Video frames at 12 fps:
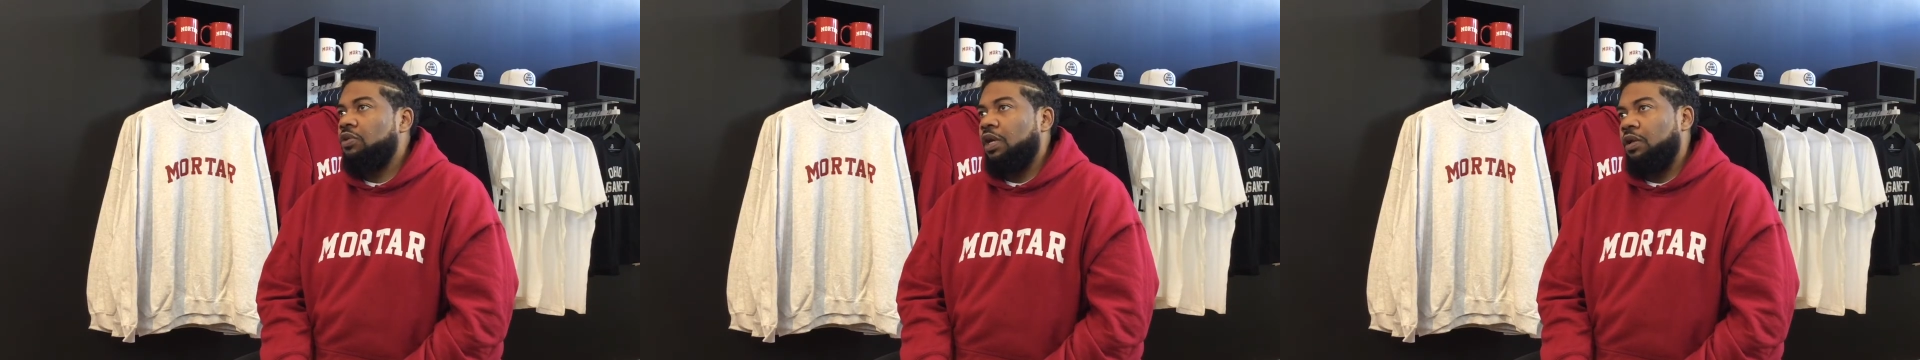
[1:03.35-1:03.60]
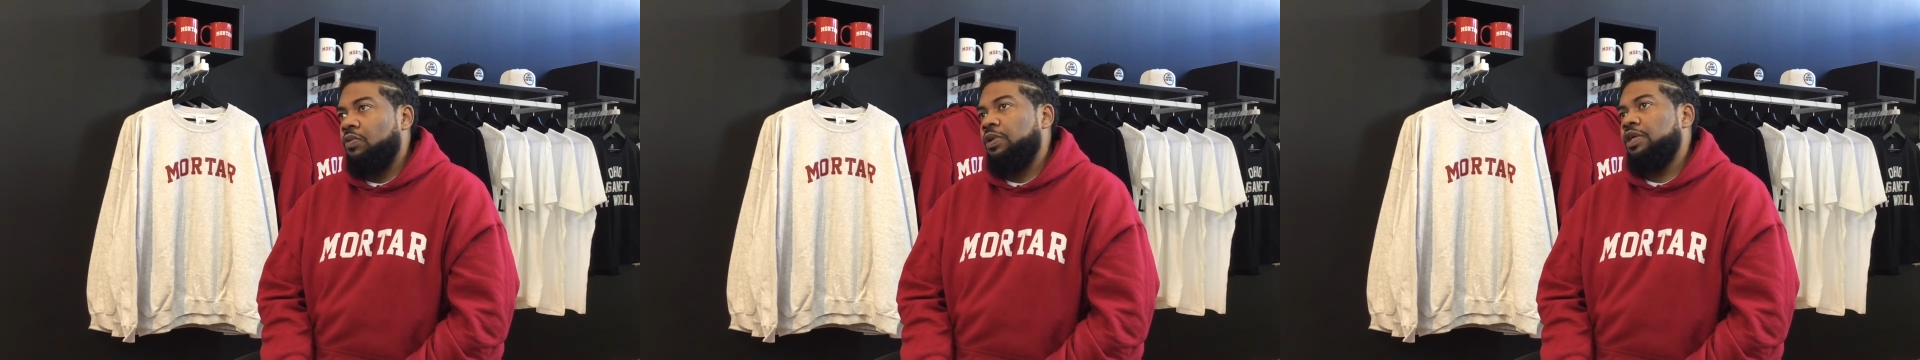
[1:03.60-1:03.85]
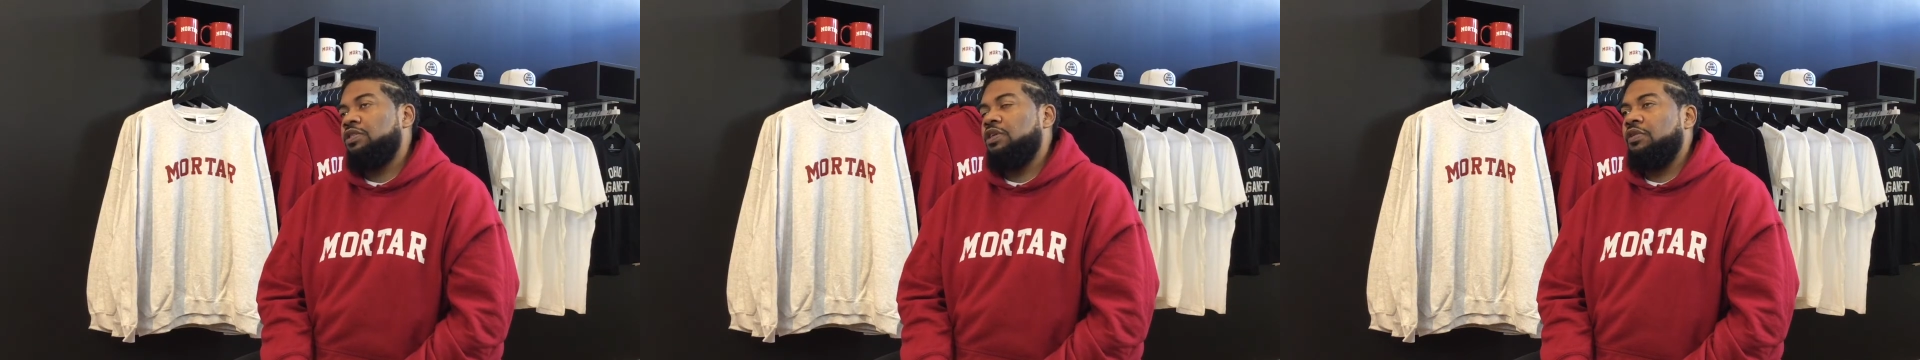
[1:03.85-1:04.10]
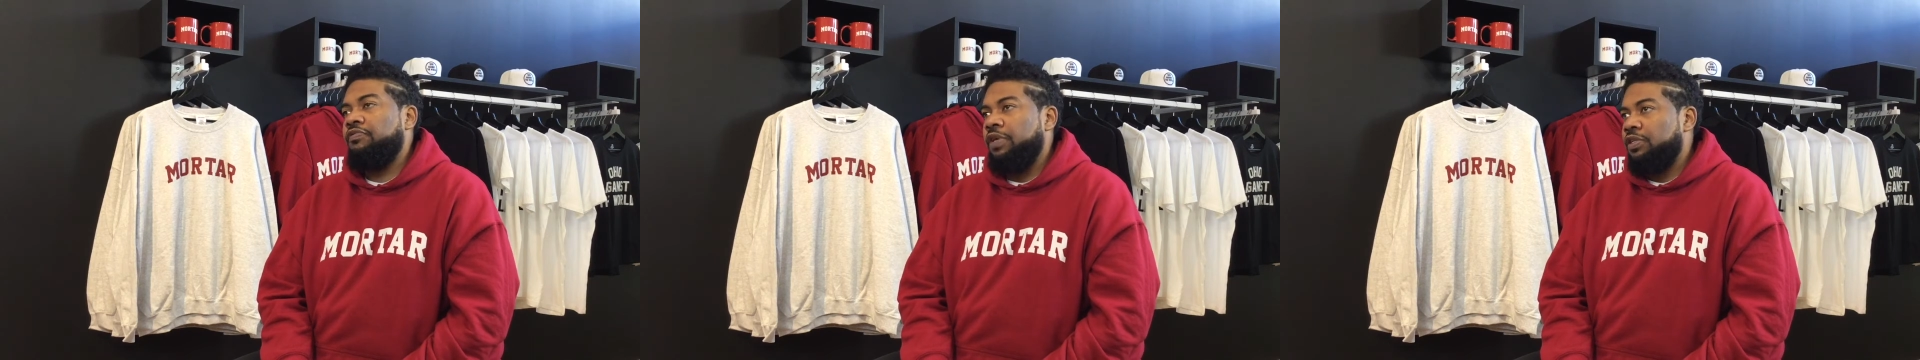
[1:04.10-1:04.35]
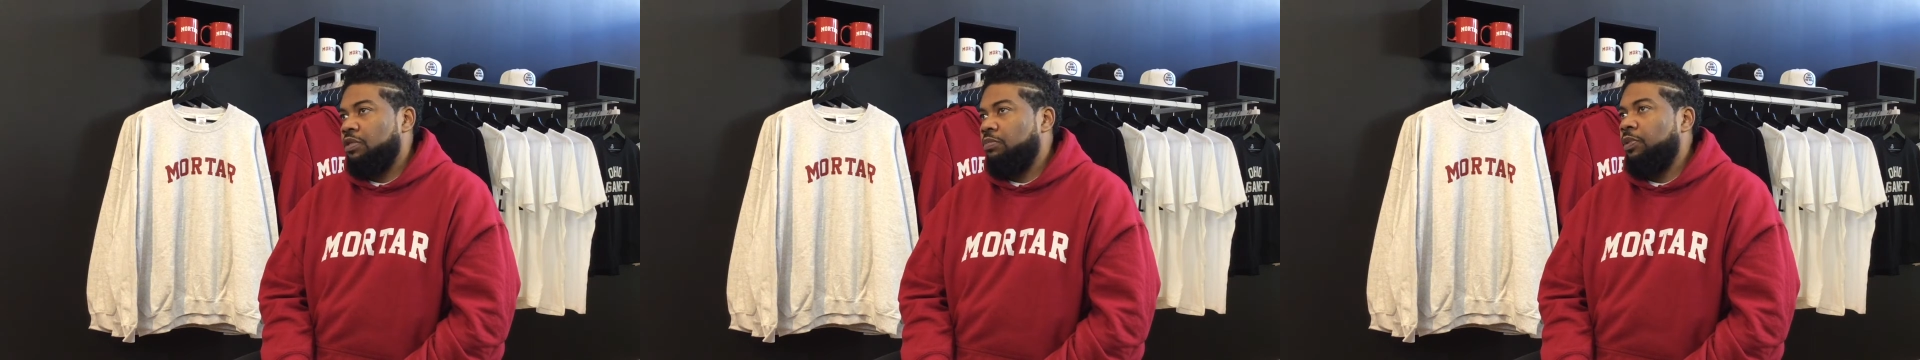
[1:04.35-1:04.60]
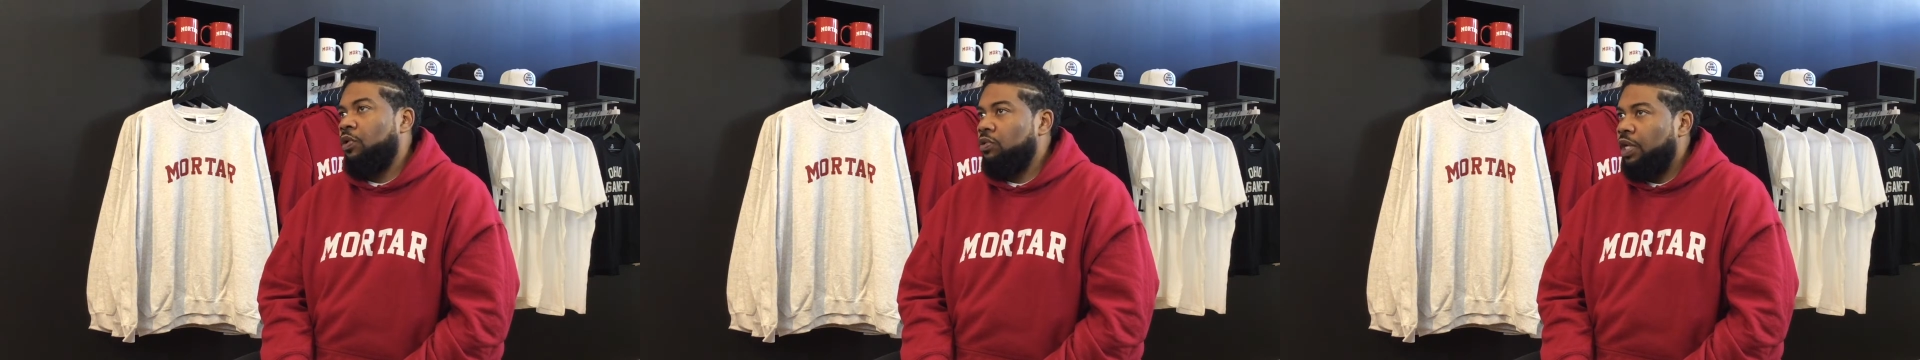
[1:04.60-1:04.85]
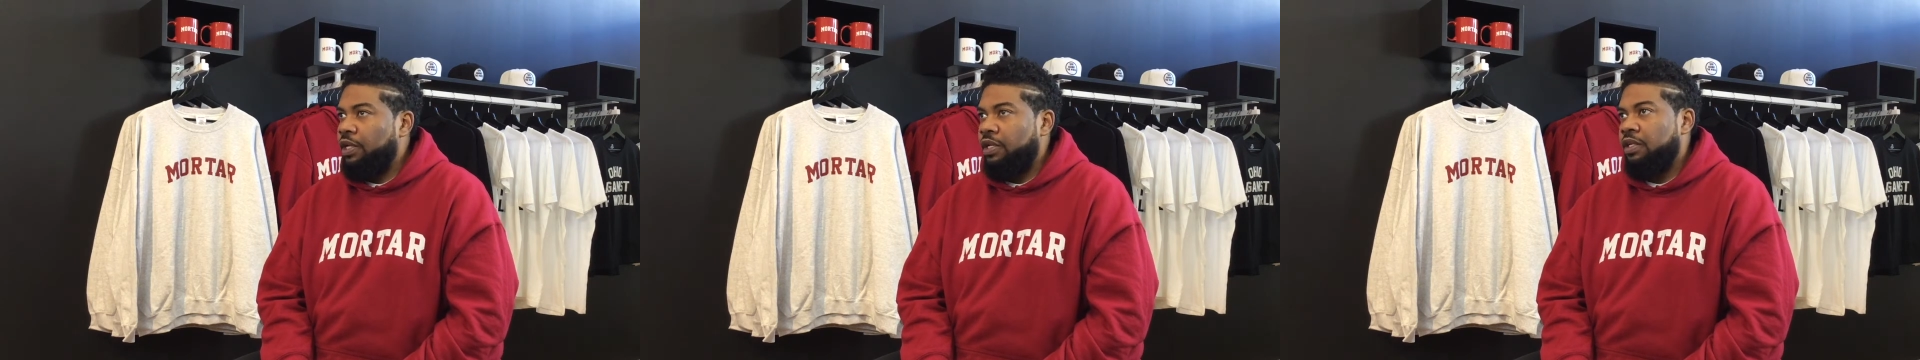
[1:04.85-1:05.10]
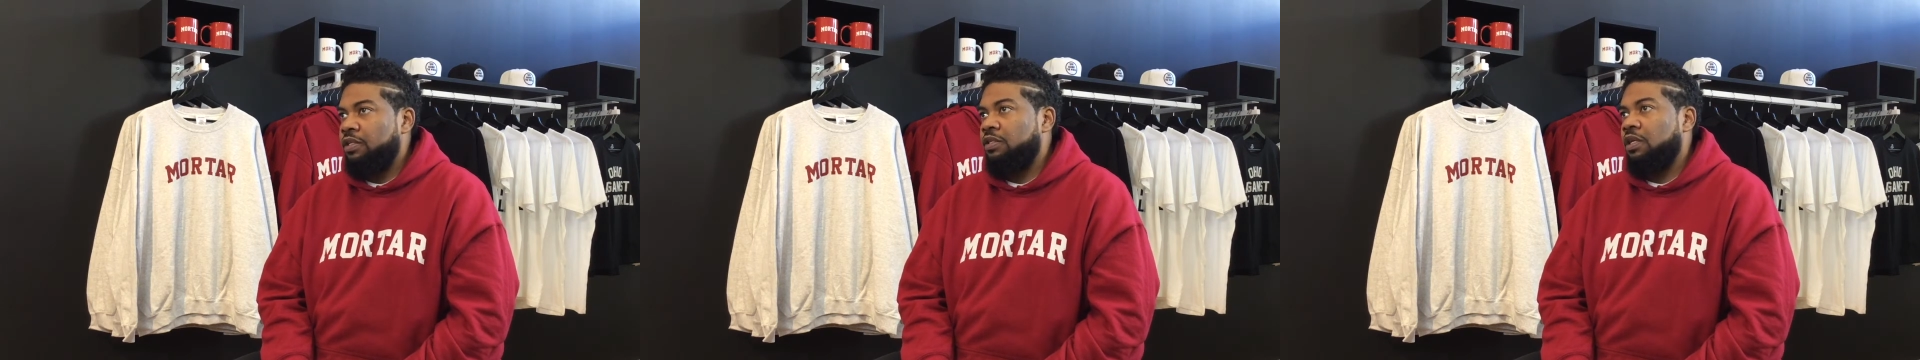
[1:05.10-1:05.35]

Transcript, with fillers: United Way to invest in bold ideas.